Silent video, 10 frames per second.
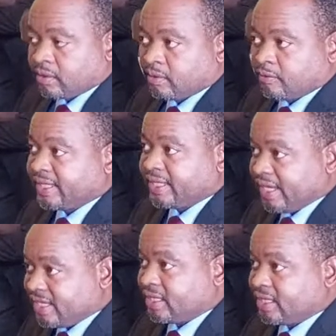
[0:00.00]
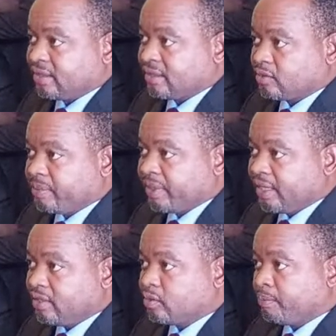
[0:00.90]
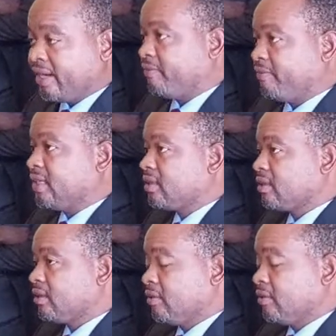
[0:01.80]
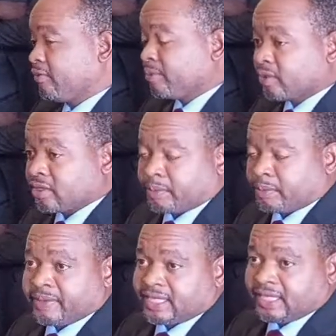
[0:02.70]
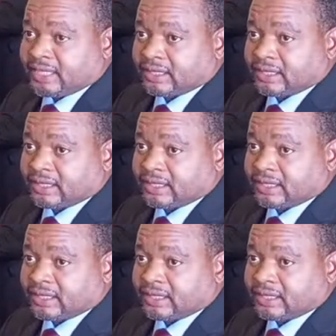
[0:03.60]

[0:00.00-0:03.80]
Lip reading: for the nation to begin to benefit from those promises.